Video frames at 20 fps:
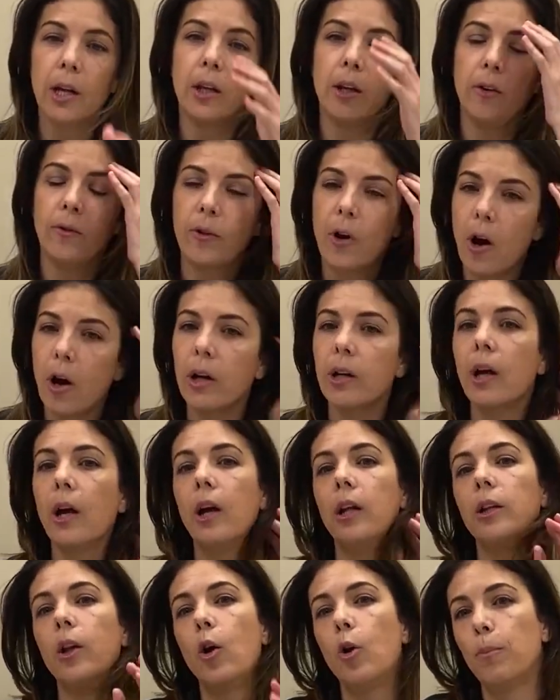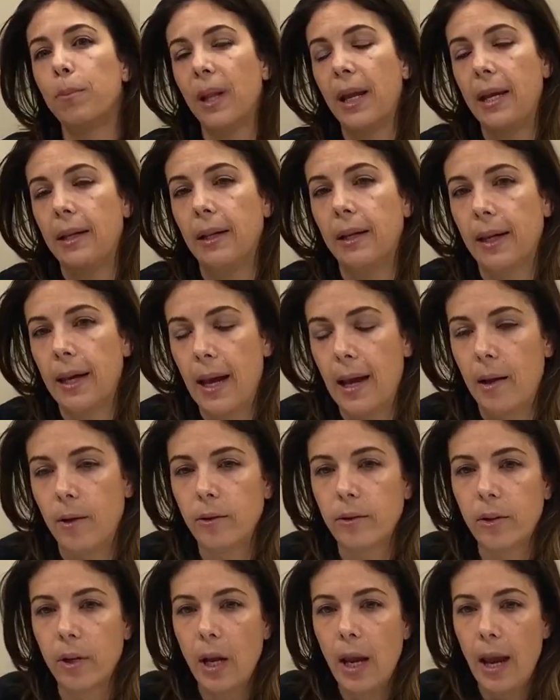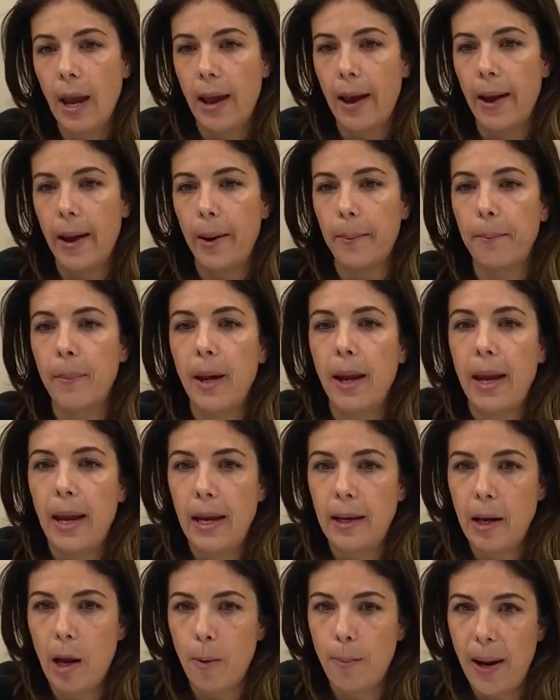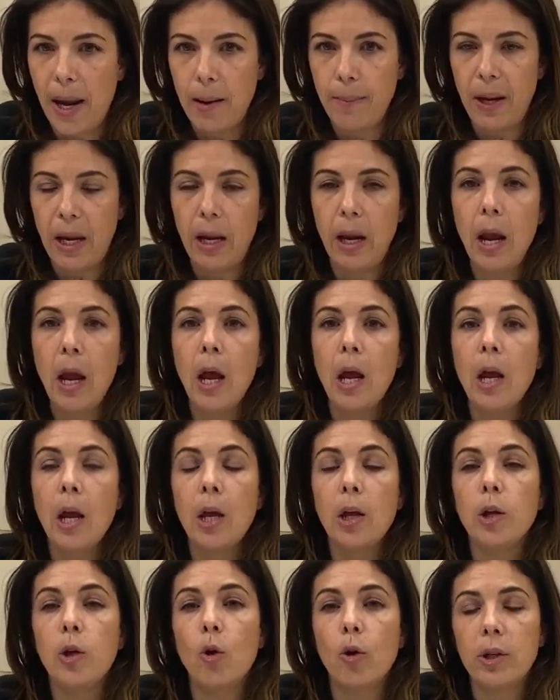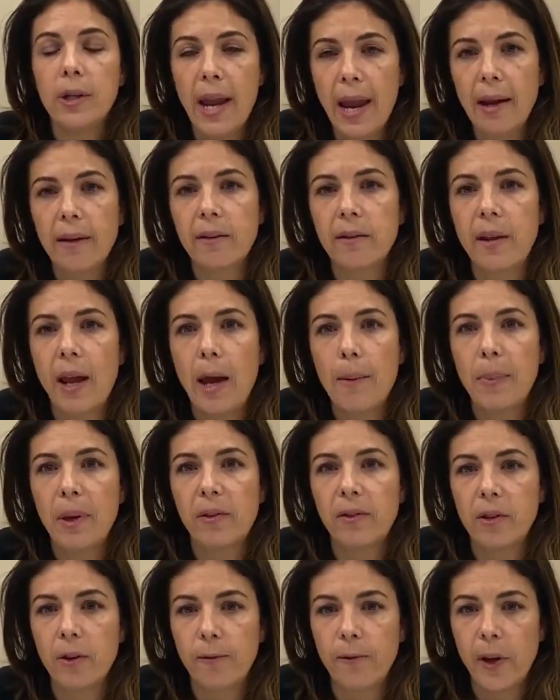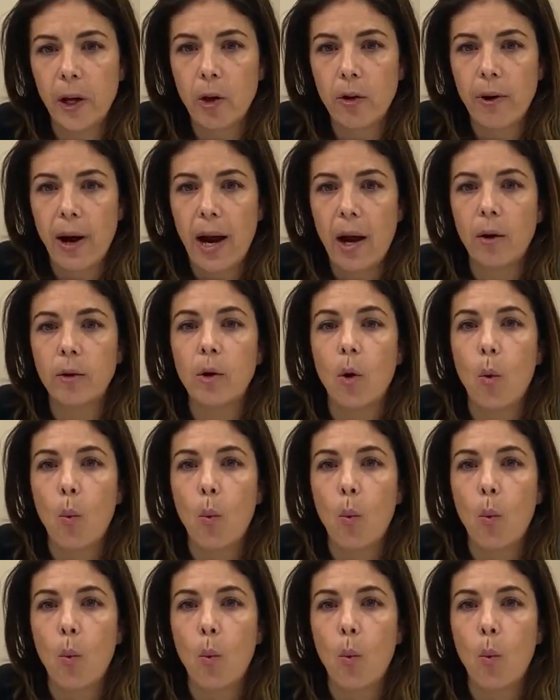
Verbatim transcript: you've got a low platelet count um, in a baby. Your next step is to figure out